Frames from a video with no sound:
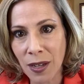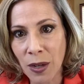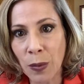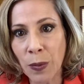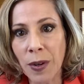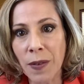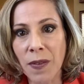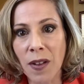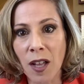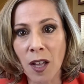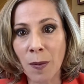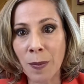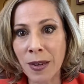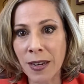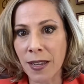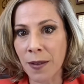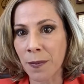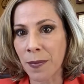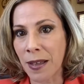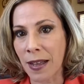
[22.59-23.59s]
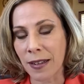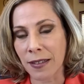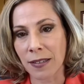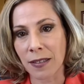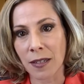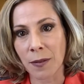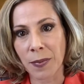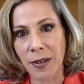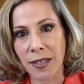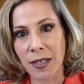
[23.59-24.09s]
We've all been
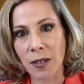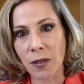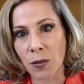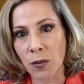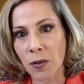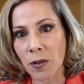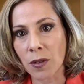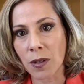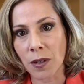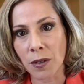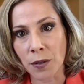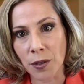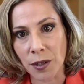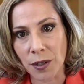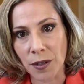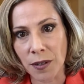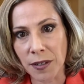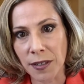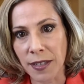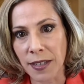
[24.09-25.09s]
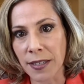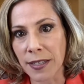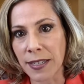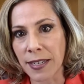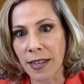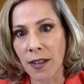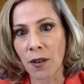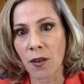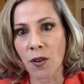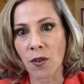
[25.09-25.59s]
impacted by school closures and
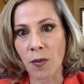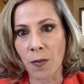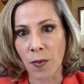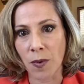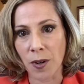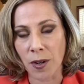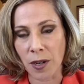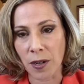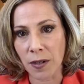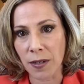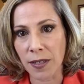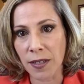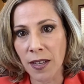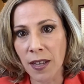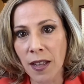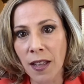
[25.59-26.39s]
stay-at-home orders,